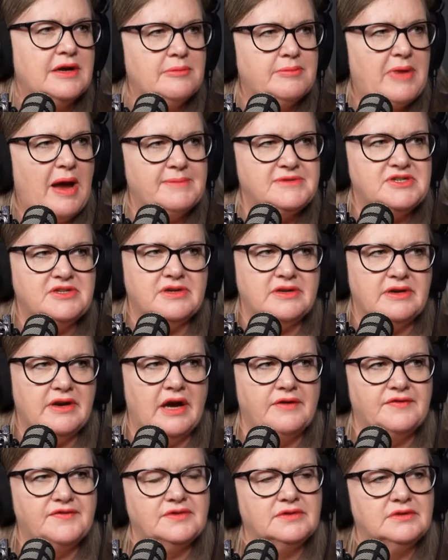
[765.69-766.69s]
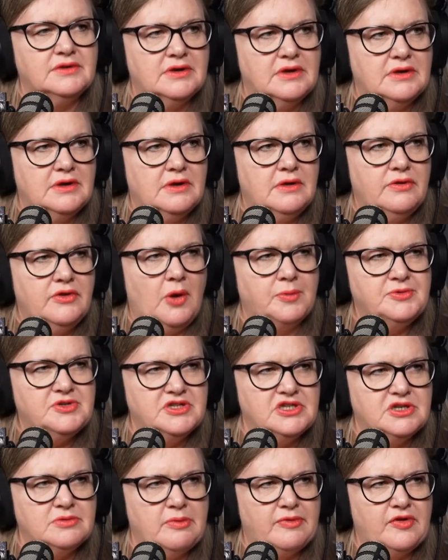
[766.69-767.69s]
perhaps you didn't have the
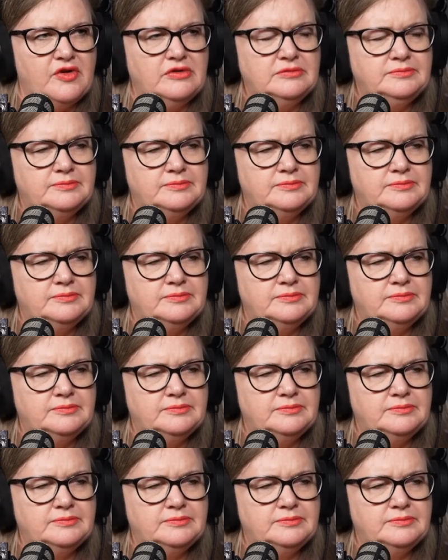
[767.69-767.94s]
opportunity before?